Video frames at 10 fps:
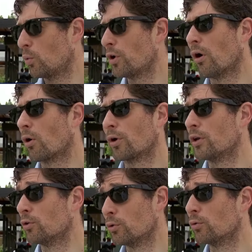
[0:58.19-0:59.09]
We
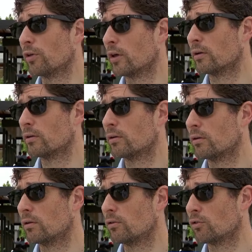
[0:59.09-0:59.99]
already knew that
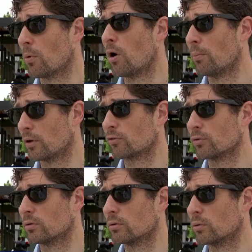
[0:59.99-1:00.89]
Jamal
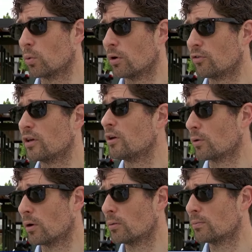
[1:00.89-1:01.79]
Mitchell was a
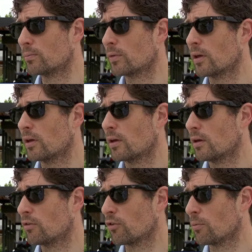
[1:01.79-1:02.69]
hero
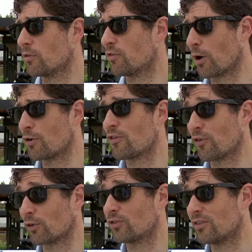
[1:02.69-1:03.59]
from the very
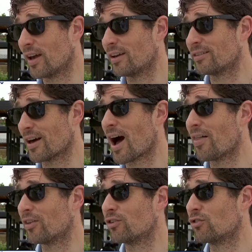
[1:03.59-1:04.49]
first days
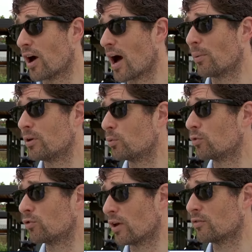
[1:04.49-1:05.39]
on the job, he
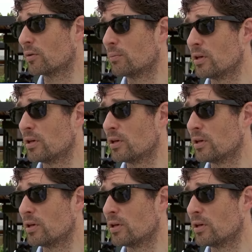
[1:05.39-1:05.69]
was saving